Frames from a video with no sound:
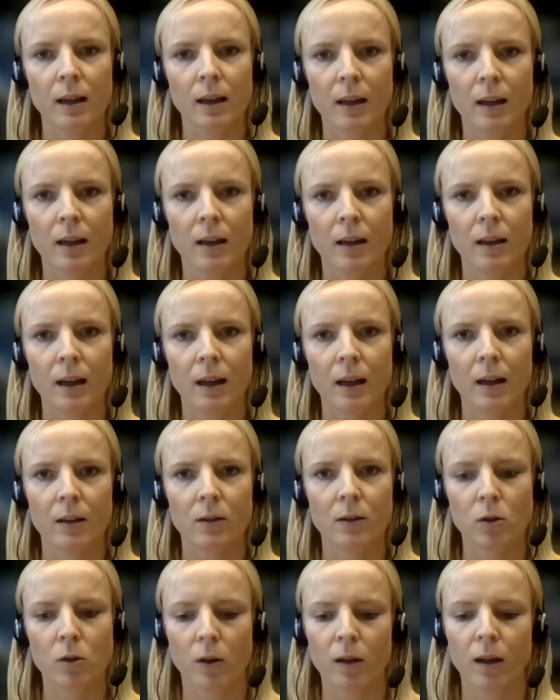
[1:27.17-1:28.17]
and they
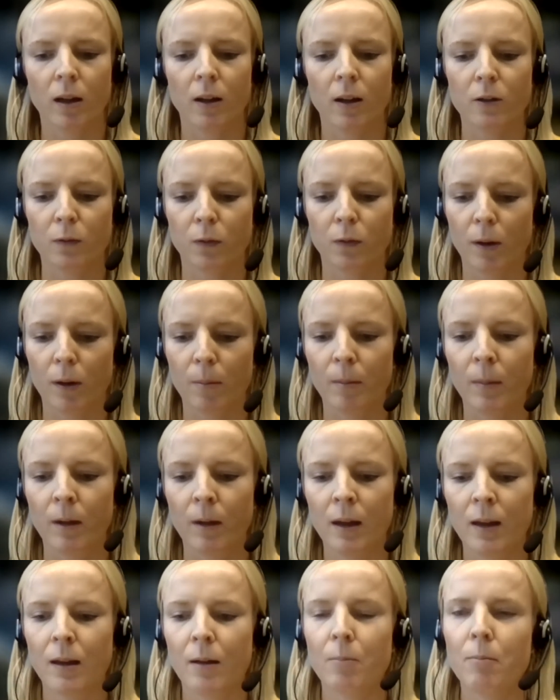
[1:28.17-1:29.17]
are joining us from
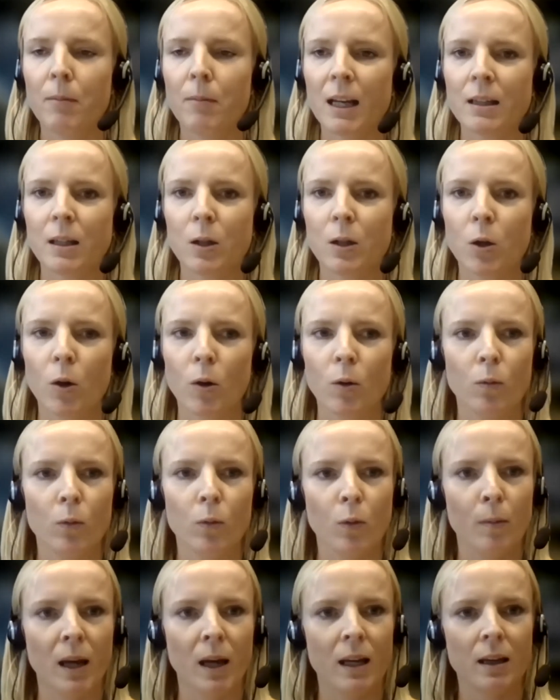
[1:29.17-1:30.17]
Mexico,
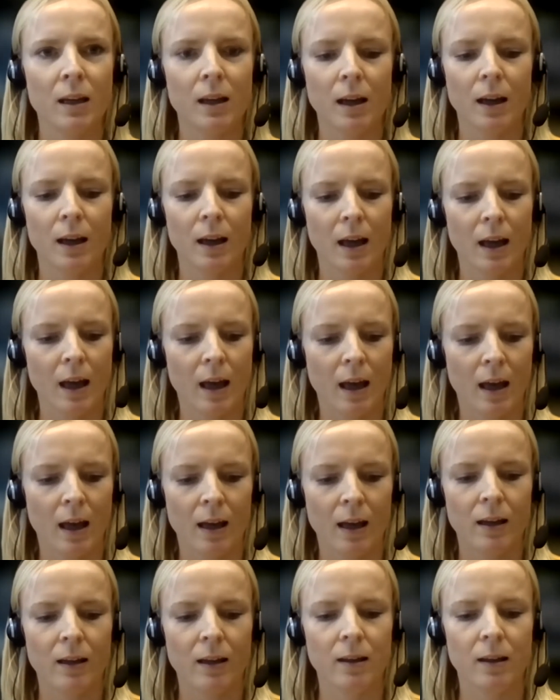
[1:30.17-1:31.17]
Romania,
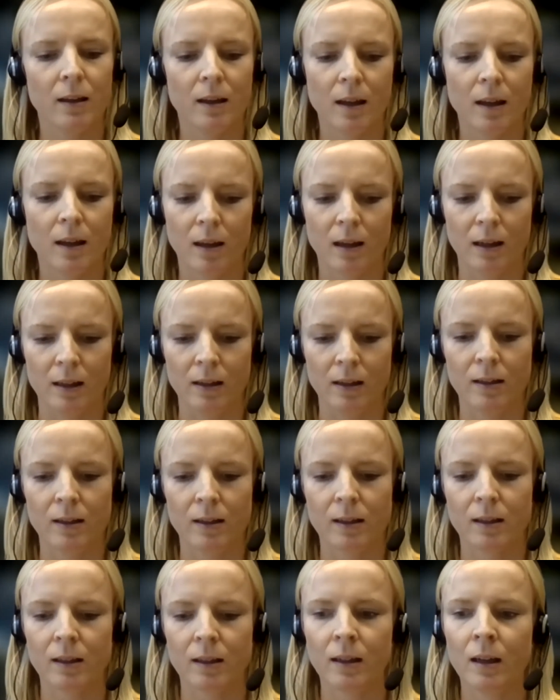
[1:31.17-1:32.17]
and the
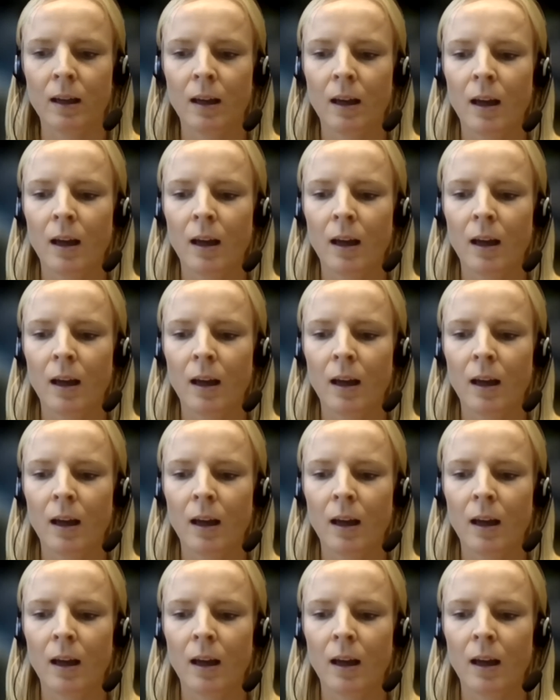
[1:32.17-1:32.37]
Netherlands.